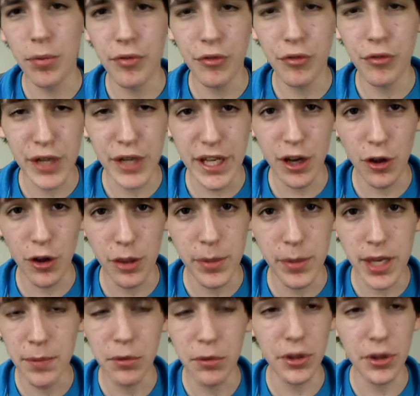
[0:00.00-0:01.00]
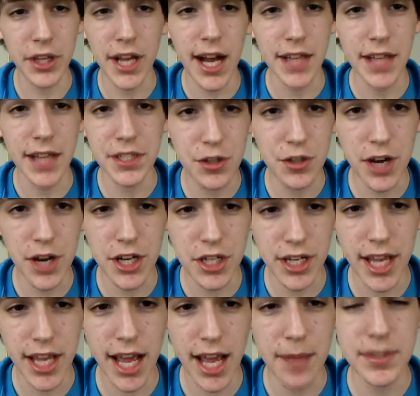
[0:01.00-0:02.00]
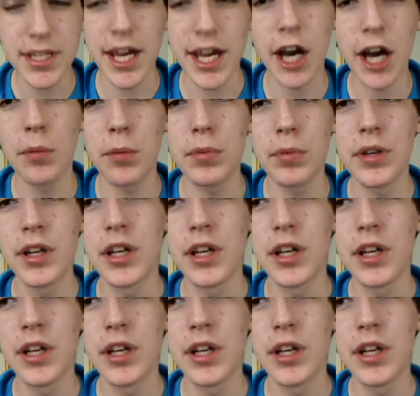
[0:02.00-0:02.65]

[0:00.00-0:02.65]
free all the people in the concentration camps, to help